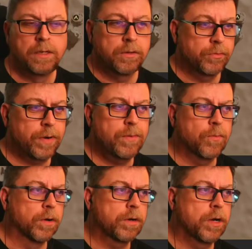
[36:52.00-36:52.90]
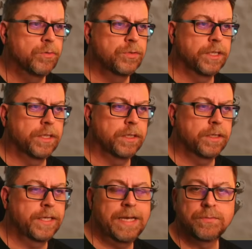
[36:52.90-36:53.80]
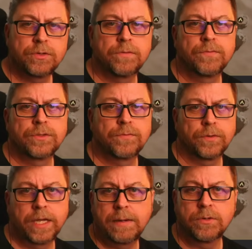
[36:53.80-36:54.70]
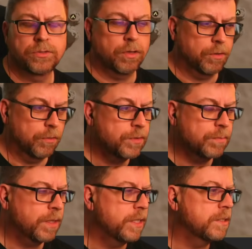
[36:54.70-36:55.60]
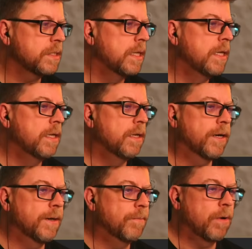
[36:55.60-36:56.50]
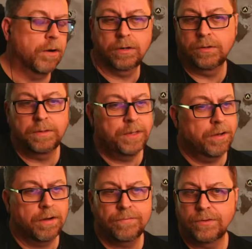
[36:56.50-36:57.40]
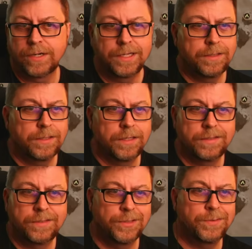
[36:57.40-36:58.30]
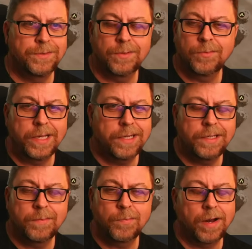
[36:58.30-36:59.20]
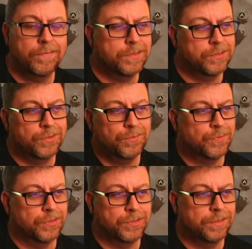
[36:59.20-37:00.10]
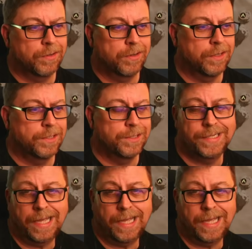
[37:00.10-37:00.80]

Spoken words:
great work hosting game servers for gamers all over the place are going to be offering Dune Awakening private servers on day